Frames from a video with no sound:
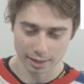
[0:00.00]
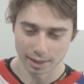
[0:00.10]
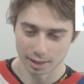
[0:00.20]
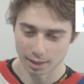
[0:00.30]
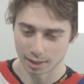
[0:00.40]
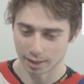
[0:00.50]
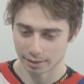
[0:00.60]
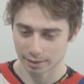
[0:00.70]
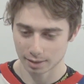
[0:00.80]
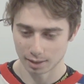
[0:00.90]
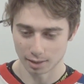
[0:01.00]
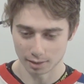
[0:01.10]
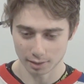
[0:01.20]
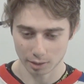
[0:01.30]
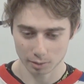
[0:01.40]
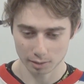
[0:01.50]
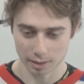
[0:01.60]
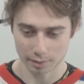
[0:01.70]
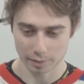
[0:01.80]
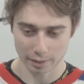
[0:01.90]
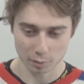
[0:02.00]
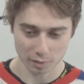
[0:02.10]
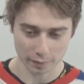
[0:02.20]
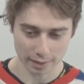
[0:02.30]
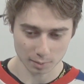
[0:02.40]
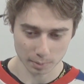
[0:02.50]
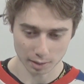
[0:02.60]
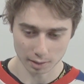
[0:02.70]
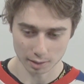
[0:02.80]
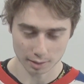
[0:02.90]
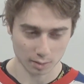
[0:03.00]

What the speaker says: Yeah, I think not only Vancouver fans but